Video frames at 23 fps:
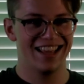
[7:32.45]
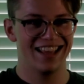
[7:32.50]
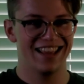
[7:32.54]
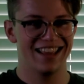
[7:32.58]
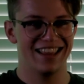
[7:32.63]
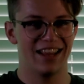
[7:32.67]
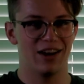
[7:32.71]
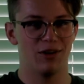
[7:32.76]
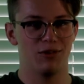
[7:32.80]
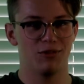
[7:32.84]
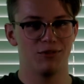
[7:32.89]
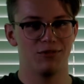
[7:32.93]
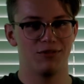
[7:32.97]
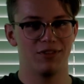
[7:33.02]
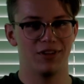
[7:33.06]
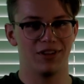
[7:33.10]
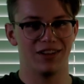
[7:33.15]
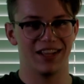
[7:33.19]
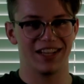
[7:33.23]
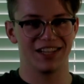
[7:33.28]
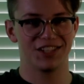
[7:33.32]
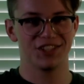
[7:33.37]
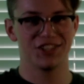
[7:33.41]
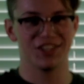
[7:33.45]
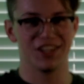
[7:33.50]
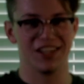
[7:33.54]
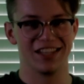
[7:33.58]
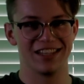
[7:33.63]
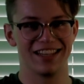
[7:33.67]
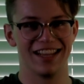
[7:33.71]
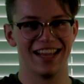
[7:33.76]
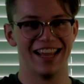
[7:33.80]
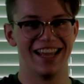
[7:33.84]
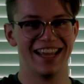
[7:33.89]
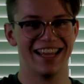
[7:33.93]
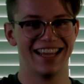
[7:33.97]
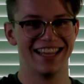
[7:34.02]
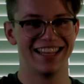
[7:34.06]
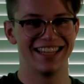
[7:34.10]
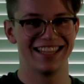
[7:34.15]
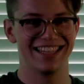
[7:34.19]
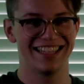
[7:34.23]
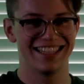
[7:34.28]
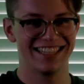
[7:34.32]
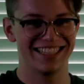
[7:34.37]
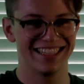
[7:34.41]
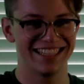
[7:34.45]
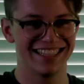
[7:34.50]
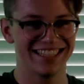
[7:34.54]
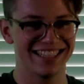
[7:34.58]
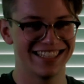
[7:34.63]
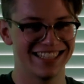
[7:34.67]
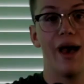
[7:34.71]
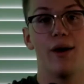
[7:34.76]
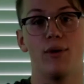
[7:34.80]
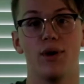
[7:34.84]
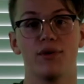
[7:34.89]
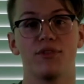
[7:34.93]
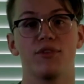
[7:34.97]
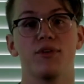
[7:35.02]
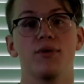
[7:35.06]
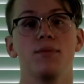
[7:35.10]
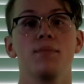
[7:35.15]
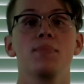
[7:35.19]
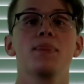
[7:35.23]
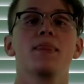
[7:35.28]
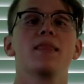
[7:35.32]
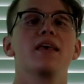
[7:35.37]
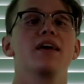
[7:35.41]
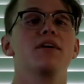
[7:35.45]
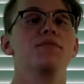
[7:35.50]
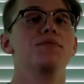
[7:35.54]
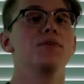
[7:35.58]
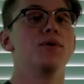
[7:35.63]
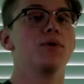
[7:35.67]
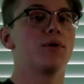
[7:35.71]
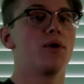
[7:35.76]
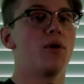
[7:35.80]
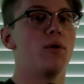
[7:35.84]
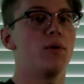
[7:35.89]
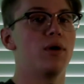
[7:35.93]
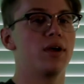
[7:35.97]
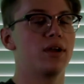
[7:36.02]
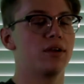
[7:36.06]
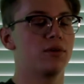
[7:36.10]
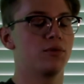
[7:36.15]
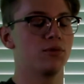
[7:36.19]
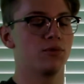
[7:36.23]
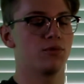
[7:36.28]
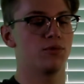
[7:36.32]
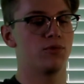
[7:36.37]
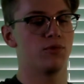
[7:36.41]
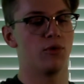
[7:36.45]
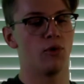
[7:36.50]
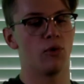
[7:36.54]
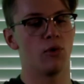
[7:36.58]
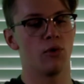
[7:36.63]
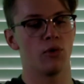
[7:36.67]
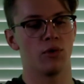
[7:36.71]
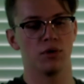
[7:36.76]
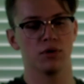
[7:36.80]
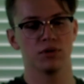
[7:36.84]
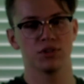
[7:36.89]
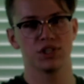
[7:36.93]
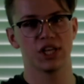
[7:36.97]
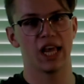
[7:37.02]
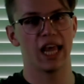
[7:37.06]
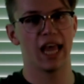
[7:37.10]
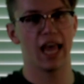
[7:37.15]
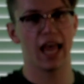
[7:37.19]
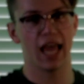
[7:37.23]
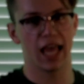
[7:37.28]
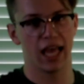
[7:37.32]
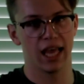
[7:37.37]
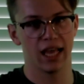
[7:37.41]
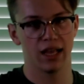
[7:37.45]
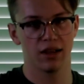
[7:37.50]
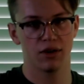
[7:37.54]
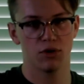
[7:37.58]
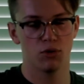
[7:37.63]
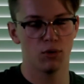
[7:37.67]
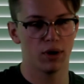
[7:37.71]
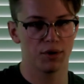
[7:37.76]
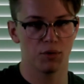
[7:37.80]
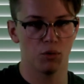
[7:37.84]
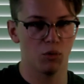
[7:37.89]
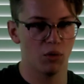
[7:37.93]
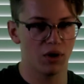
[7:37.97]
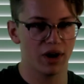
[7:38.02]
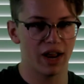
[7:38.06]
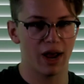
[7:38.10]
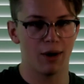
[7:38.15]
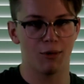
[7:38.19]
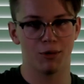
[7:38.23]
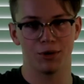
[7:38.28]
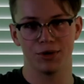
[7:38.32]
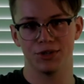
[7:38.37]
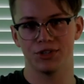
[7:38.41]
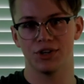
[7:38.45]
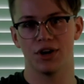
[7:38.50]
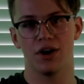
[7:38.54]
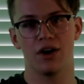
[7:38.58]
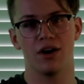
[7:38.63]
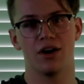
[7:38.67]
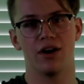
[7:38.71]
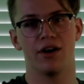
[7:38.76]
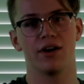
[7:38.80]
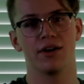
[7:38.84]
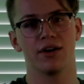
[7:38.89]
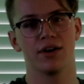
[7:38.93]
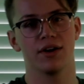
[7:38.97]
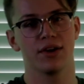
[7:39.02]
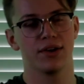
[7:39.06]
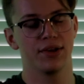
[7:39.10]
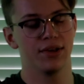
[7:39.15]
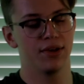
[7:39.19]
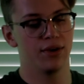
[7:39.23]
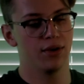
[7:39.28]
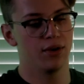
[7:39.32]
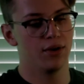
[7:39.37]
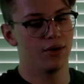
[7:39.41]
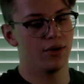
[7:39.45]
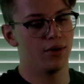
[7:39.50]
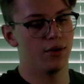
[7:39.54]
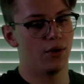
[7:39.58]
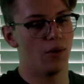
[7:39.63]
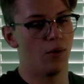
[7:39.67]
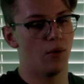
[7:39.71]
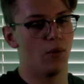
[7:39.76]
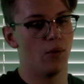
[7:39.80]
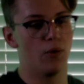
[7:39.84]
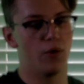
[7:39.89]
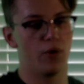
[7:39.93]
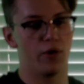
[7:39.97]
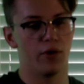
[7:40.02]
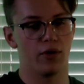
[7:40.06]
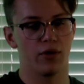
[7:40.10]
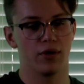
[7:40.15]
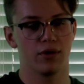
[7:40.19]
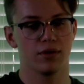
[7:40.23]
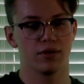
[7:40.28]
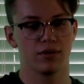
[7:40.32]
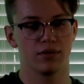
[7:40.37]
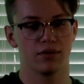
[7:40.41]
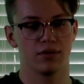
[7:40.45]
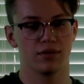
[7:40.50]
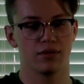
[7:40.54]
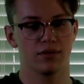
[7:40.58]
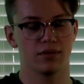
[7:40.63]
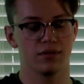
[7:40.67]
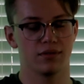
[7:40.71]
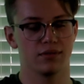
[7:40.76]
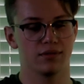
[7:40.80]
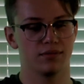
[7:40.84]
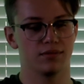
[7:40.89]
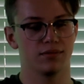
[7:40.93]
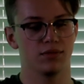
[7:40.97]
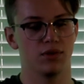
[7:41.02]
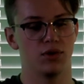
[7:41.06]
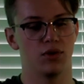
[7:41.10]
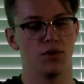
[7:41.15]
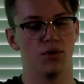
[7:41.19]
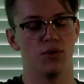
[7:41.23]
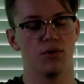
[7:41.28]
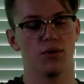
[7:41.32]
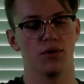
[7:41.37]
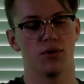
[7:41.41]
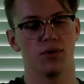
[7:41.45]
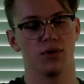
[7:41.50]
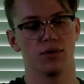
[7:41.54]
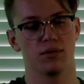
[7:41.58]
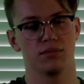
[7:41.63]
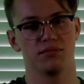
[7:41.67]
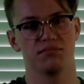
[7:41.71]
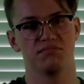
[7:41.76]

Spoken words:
they don't feel like shit. However, if you're going for, say, a quick 1 hour jog, or you're,